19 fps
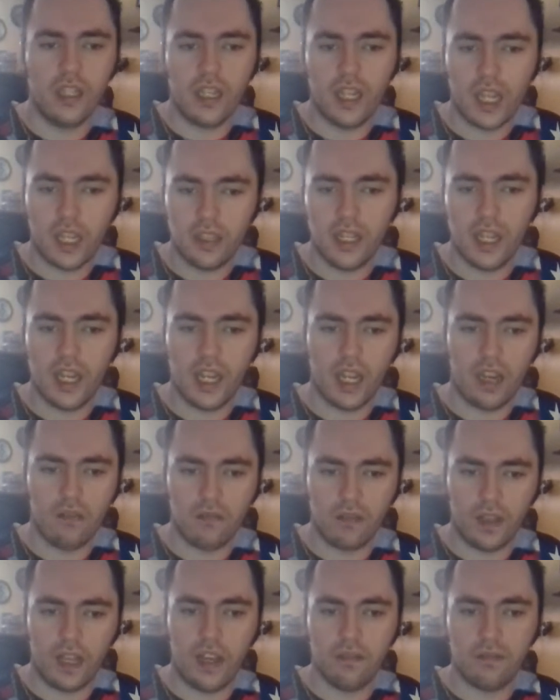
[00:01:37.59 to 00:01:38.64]
many they
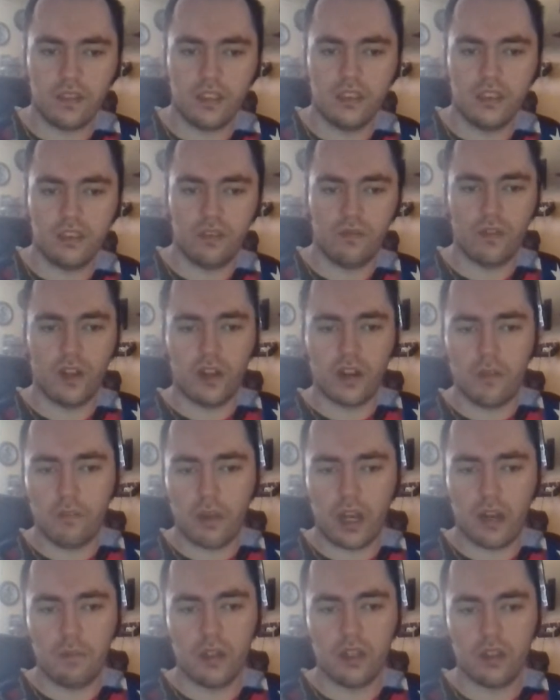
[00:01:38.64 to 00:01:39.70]
have left because it's a
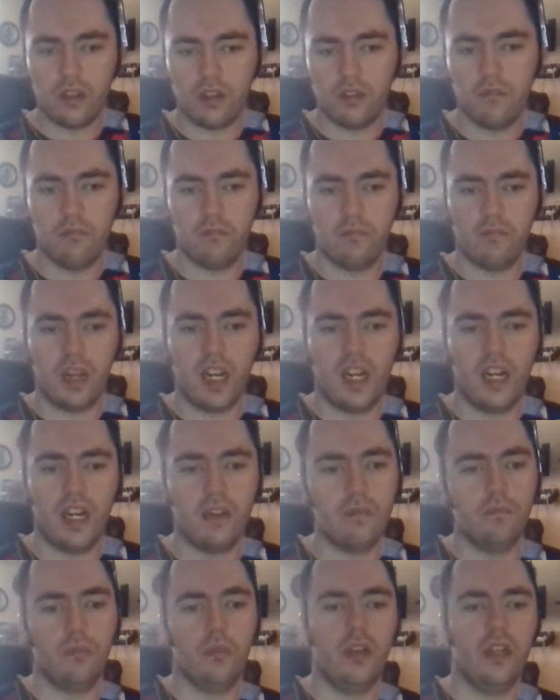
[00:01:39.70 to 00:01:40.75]
very popular
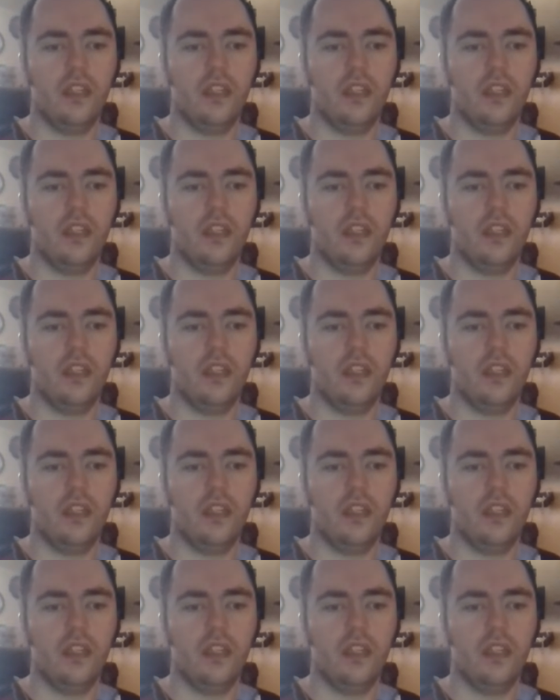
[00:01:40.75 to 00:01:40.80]
mod,